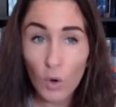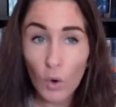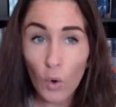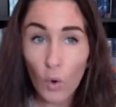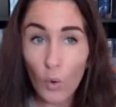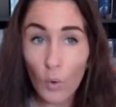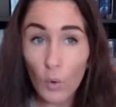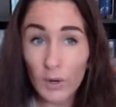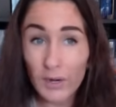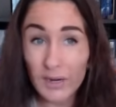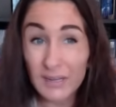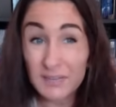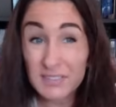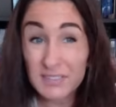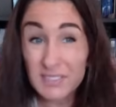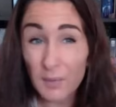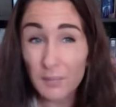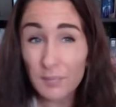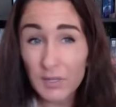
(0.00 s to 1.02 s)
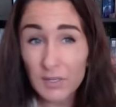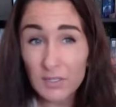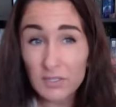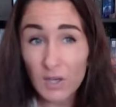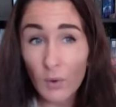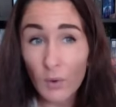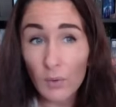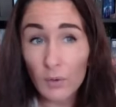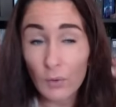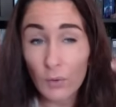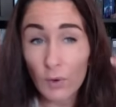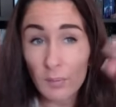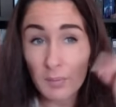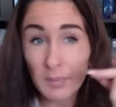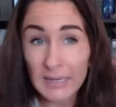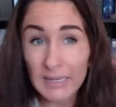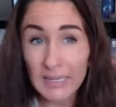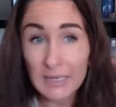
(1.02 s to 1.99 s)
or if something's going on,
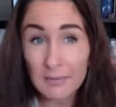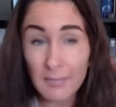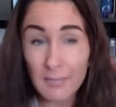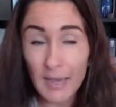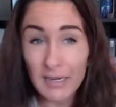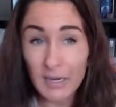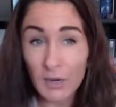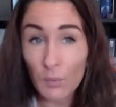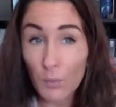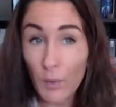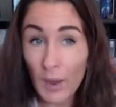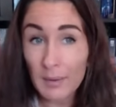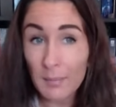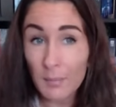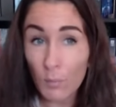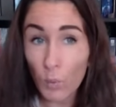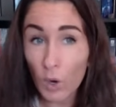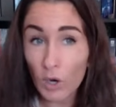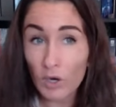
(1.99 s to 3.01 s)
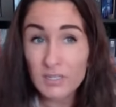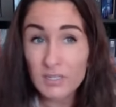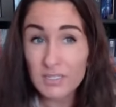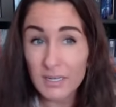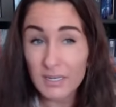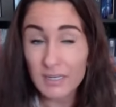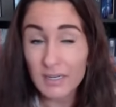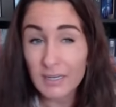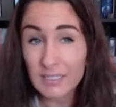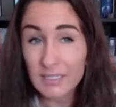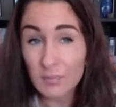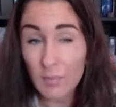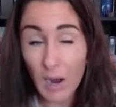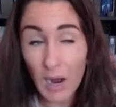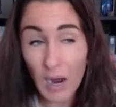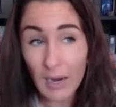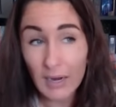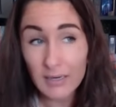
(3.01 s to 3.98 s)
but he made it way worse in his
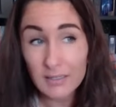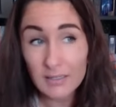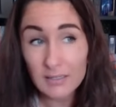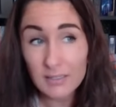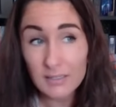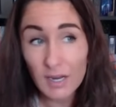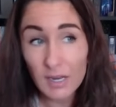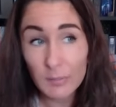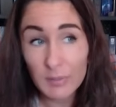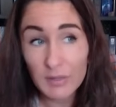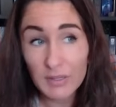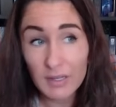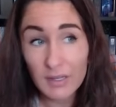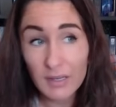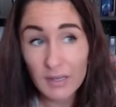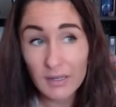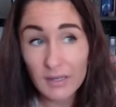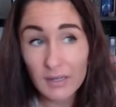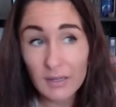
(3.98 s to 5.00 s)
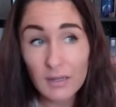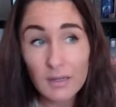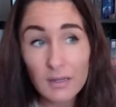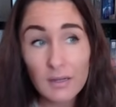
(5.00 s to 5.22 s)
mind type of thing.